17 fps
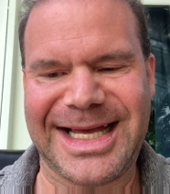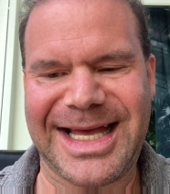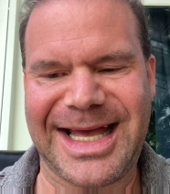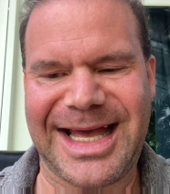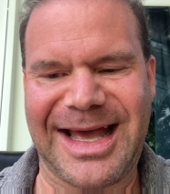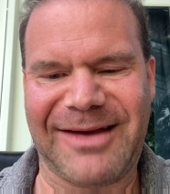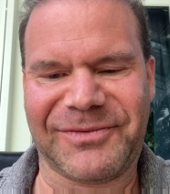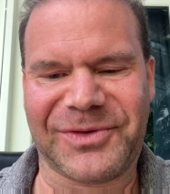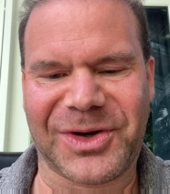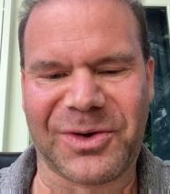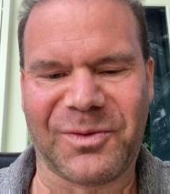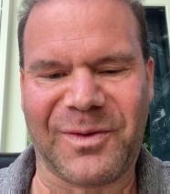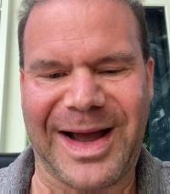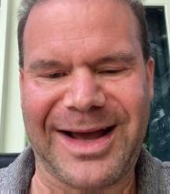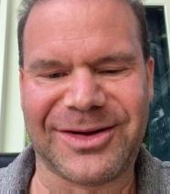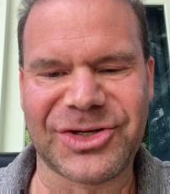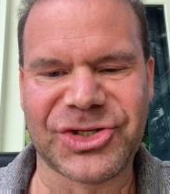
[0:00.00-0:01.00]
Eh, after a
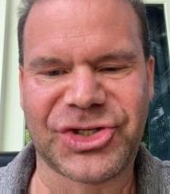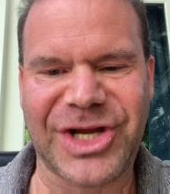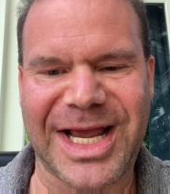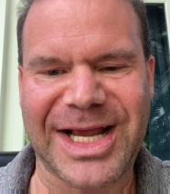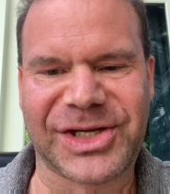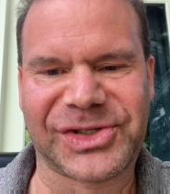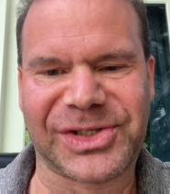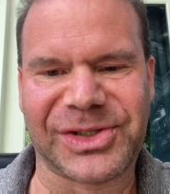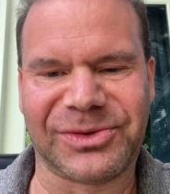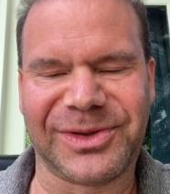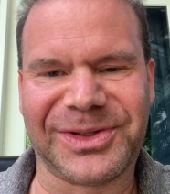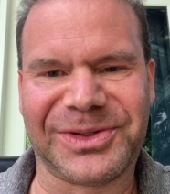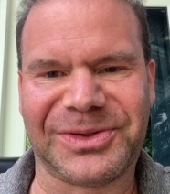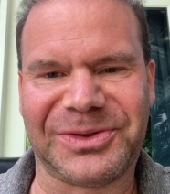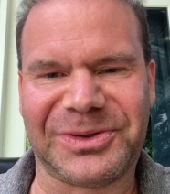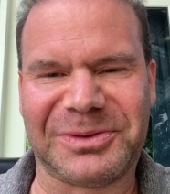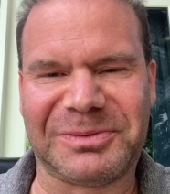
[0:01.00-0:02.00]
while, Jake's a
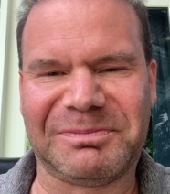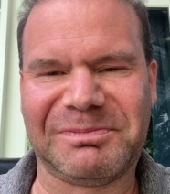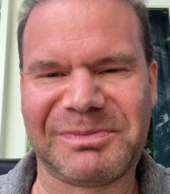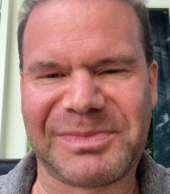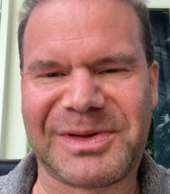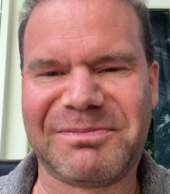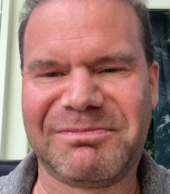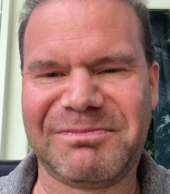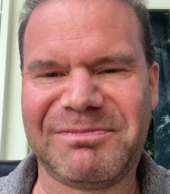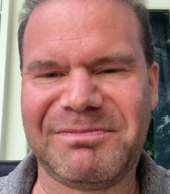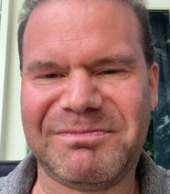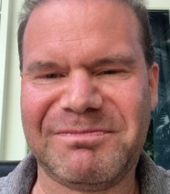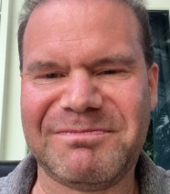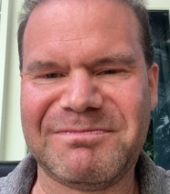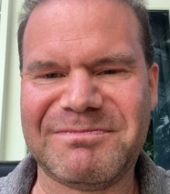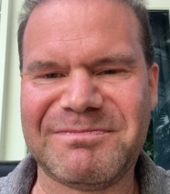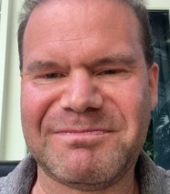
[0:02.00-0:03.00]
little,
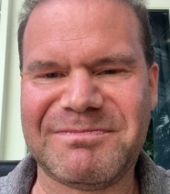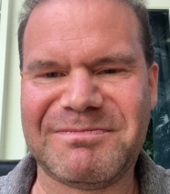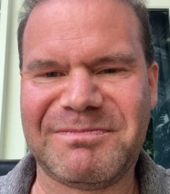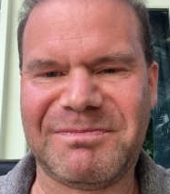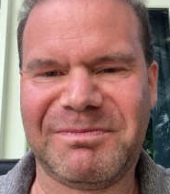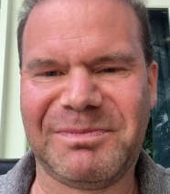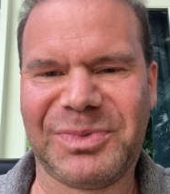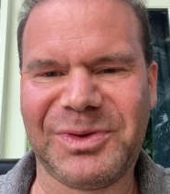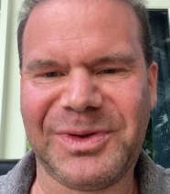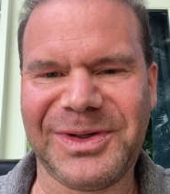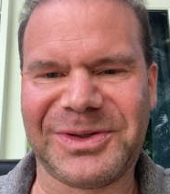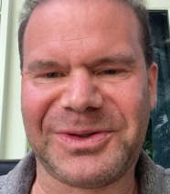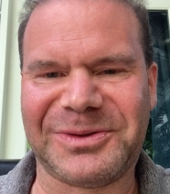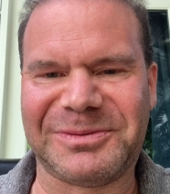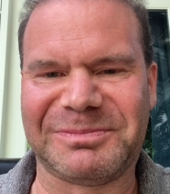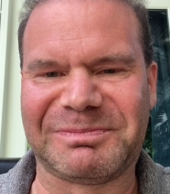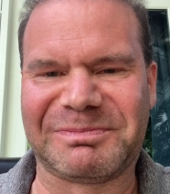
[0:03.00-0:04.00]

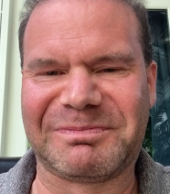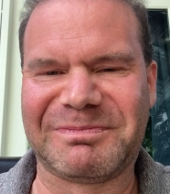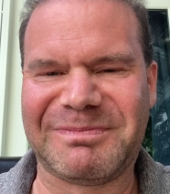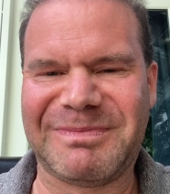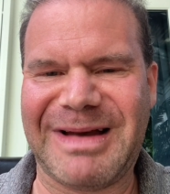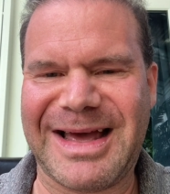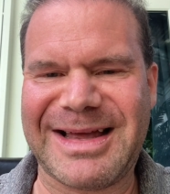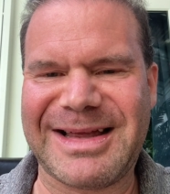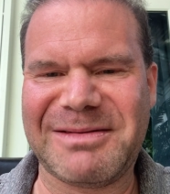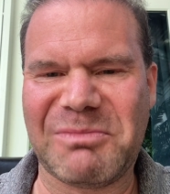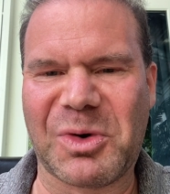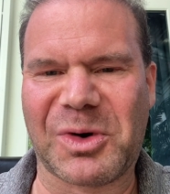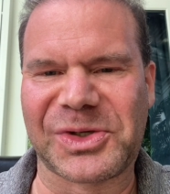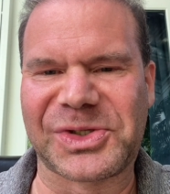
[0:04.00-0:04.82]
little eh, more